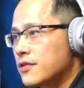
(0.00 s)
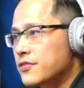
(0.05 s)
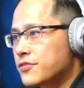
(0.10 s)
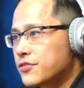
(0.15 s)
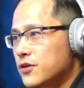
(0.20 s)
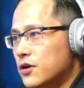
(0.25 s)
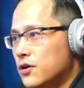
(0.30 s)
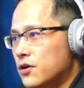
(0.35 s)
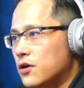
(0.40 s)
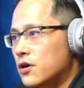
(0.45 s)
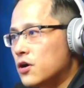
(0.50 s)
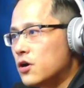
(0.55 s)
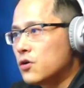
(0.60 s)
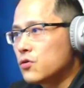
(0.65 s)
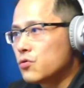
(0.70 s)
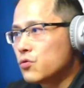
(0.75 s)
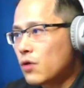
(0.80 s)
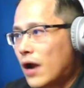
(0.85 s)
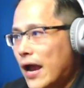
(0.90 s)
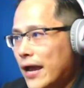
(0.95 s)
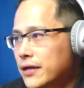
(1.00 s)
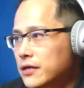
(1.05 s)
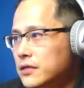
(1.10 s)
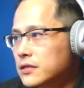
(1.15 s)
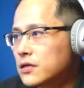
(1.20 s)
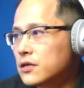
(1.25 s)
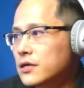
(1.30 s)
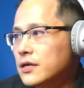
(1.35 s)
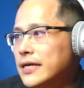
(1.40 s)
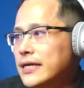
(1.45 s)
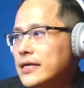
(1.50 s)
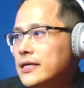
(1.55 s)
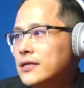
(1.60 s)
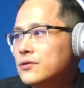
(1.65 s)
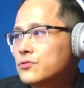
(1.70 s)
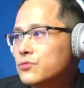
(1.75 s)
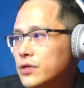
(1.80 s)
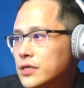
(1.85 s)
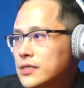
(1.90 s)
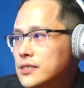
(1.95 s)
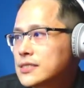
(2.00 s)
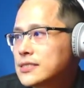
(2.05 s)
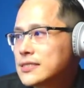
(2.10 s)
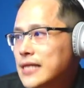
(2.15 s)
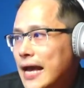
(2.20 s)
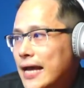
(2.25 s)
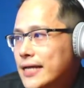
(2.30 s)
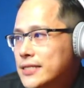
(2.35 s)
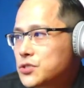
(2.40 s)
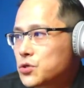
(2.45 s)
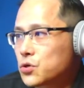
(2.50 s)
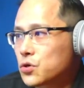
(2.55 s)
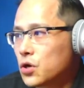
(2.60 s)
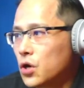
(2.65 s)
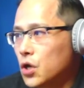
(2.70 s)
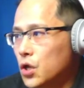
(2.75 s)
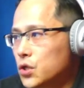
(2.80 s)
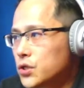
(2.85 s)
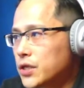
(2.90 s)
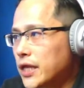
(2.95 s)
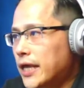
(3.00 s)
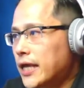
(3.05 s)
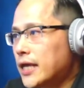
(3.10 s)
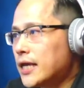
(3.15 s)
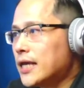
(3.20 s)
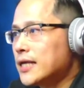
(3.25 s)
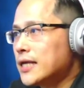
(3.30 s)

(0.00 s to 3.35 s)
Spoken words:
Third, regularly reassess your holding